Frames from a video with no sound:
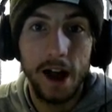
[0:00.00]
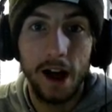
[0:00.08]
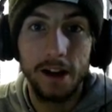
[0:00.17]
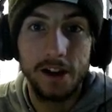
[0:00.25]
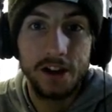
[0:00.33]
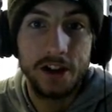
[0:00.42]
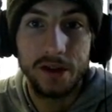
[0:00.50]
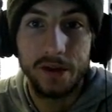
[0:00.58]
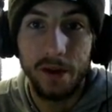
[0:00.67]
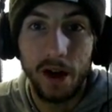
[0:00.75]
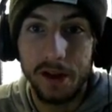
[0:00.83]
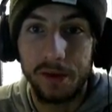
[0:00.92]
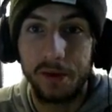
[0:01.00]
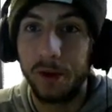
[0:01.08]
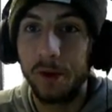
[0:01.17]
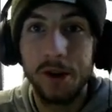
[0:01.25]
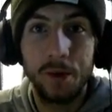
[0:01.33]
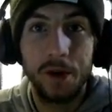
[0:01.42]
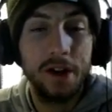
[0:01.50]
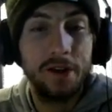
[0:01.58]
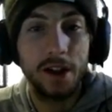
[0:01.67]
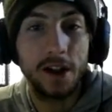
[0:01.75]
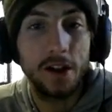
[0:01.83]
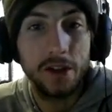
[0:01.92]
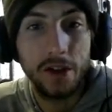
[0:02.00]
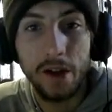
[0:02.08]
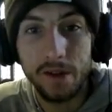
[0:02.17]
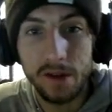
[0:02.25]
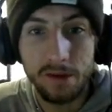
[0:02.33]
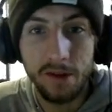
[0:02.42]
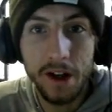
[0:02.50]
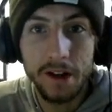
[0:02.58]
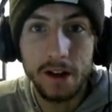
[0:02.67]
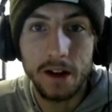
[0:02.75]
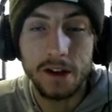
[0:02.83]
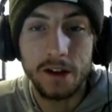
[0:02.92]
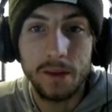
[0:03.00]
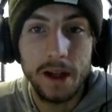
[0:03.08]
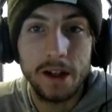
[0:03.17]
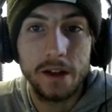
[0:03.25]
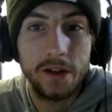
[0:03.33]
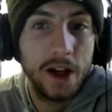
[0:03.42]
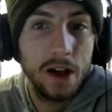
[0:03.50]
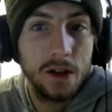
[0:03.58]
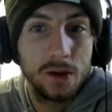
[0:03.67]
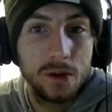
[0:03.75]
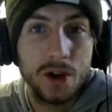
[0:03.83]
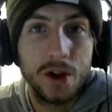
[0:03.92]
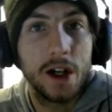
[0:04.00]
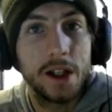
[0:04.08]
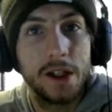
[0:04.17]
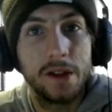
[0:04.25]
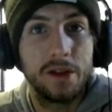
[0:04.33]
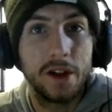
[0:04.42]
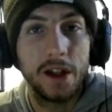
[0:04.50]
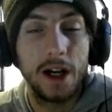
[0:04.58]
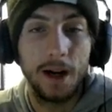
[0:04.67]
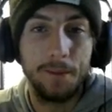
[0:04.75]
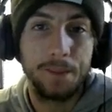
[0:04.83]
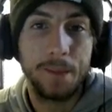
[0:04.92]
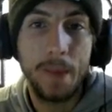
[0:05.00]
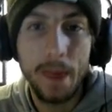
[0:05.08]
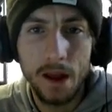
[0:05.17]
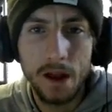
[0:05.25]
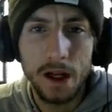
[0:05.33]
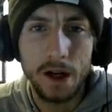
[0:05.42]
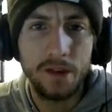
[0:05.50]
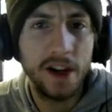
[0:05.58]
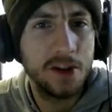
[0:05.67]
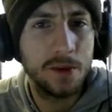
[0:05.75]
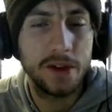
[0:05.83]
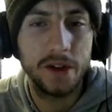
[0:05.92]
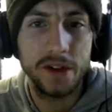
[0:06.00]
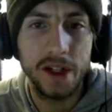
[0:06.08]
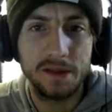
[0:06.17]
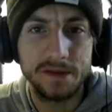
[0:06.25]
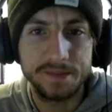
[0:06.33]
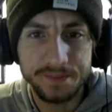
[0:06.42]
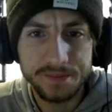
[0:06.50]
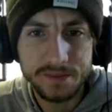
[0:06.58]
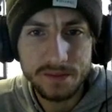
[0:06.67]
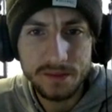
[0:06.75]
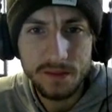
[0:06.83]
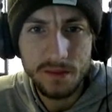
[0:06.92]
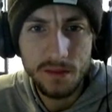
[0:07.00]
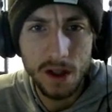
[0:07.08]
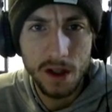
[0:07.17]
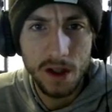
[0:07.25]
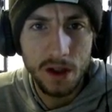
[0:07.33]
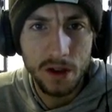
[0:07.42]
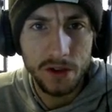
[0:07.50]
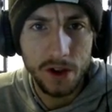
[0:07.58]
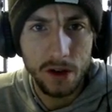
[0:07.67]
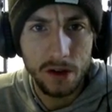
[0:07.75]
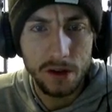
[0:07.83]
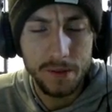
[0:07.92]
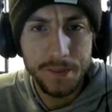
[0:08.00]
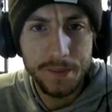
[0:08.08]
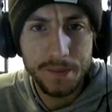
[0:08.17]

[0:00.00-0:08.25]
And I just threw it in wherever. Like, I was just having fun, like just making it sound cool, trying different arrangements and stuff. So